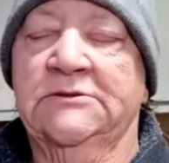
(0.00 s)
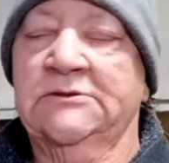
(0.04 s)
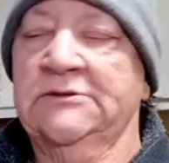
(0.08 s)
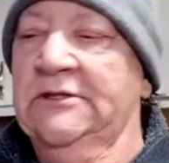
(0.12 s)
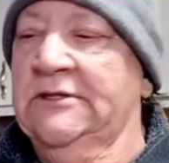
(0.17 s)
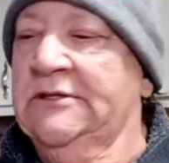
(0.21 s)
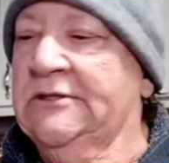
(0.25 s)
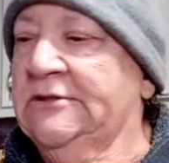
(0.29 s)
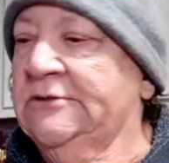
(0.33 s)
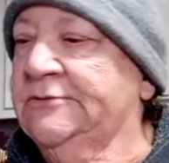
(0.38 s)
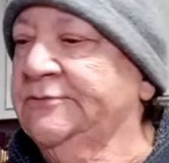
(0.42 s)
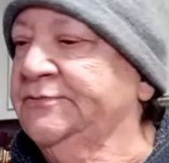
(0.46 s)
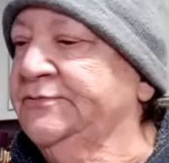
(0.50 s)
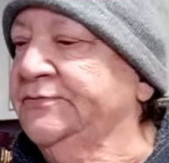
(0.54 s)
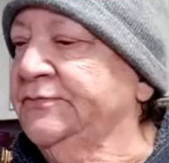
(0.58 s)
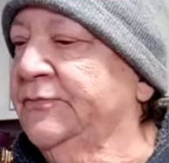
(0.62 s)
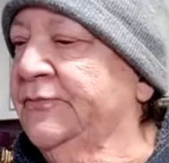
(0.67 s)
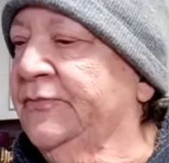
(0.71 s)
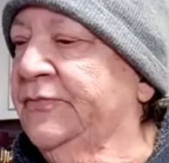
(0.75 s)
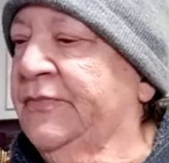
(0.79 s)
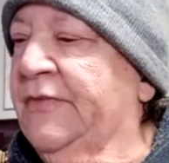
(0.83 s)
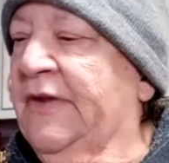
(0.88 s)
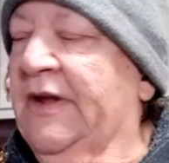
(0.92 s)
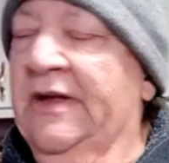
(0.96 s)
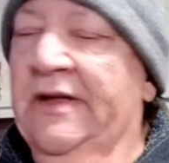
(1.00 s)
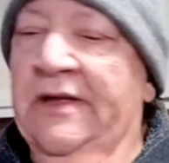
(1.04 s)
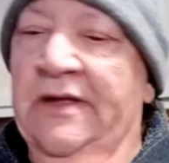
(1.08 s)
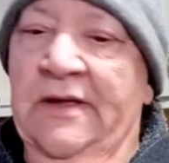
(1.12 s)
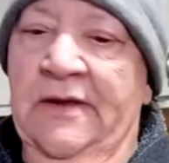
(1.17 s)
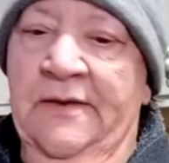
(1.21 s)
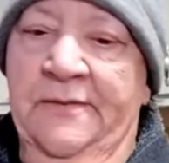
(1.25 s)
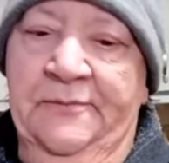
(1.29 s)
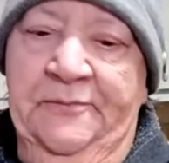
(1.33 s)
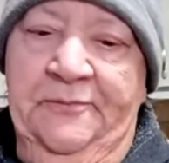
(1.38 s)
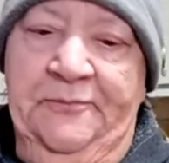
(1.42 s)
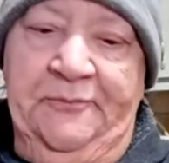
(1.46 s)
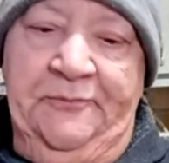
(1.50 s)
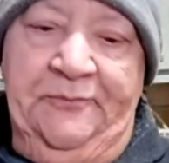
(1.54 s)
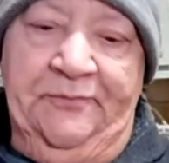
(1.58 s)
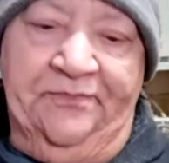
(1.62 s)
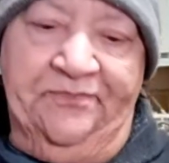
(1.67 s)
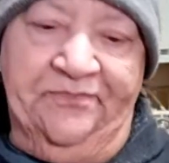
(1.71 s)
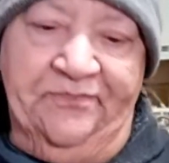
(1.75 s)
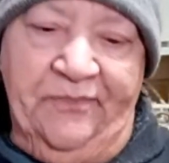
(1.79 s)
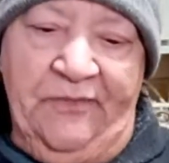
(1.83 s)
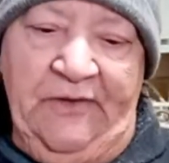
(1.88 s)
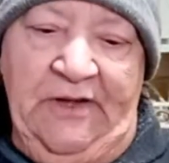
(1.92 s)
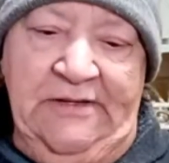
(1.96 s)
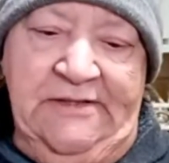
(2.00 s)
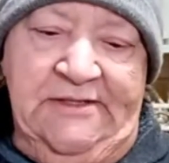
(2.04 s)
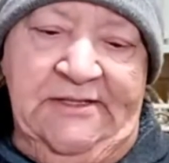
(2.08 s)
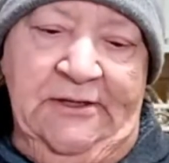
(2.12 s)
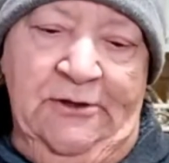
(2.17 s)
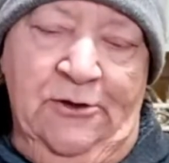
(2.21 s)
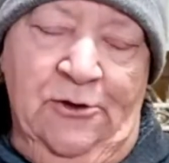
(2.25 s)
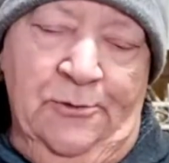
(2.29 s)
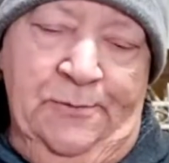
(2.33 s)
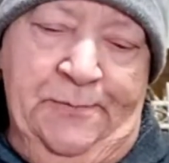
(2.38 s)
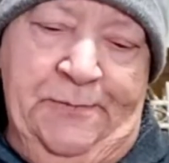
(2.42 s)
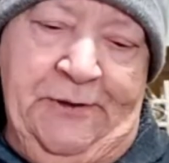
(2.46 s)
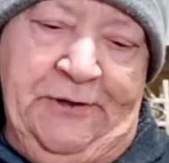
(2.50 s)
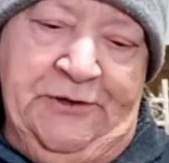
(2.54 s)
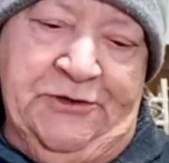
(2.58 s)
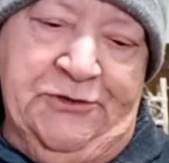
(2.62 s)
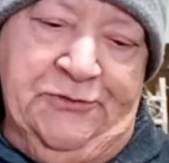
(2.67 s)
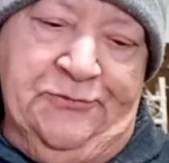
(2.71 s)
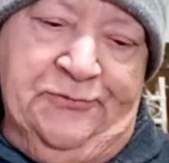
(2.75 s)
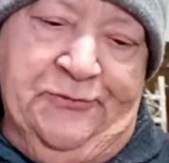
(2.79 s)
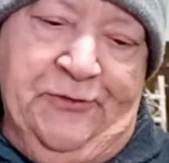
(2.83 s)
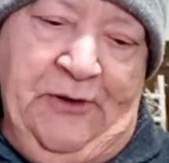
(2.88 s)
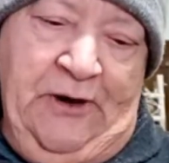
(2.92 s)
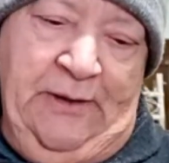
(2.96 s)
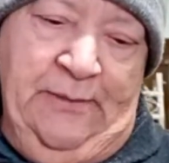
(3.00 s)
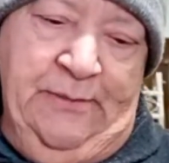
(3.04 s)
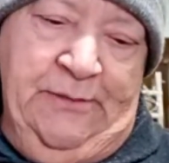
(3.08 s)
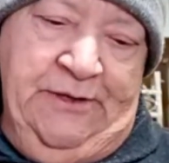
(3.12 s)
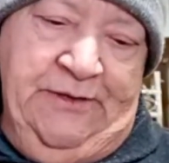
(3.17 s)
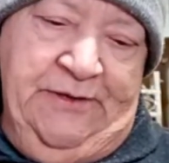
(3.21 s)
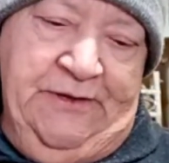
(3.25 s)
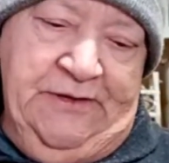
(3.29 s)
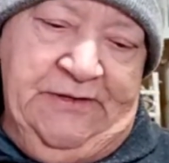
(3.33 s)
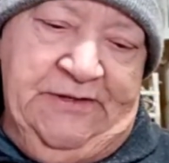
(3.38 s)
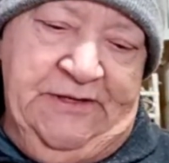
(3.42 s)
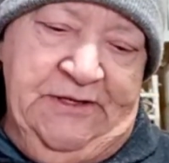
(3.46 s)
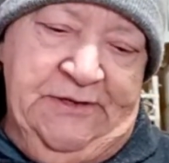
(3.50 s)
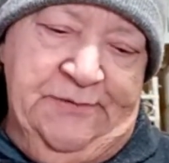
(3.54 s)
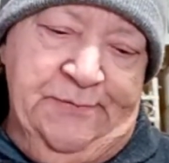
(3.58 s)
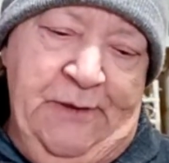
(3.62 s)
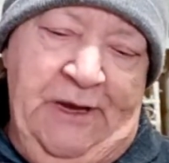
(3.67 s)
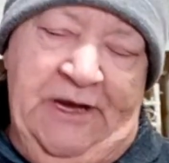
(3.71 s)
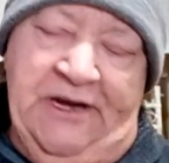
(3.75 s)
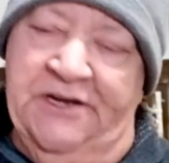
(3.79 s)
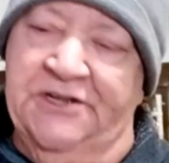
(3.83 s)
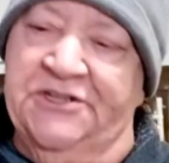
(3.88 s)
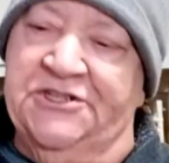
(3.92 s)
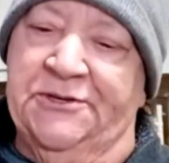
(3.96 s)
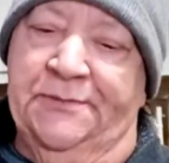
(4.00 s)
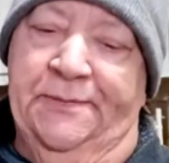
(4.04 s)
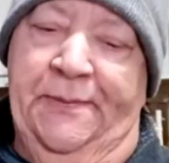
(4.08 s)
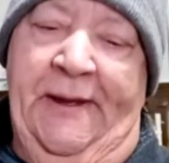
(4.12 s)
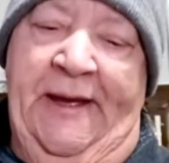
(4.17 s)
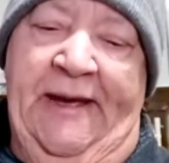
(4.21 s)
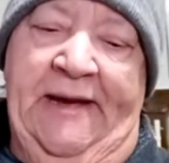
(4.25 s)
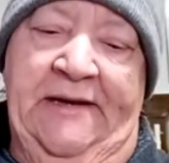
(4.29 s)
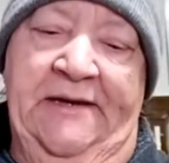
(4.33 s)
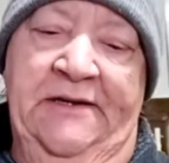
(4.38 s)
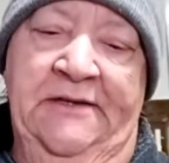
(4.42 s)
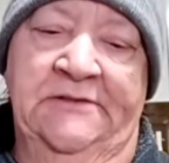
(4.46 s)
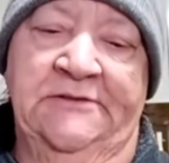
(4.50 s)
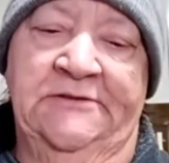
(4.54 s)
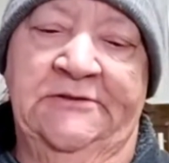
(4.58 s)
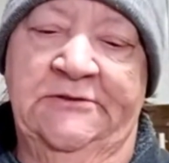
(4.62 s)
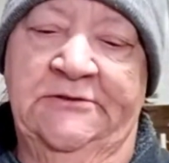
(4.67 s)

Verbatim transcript: Um, it's a little picture frame and this is made in Japan.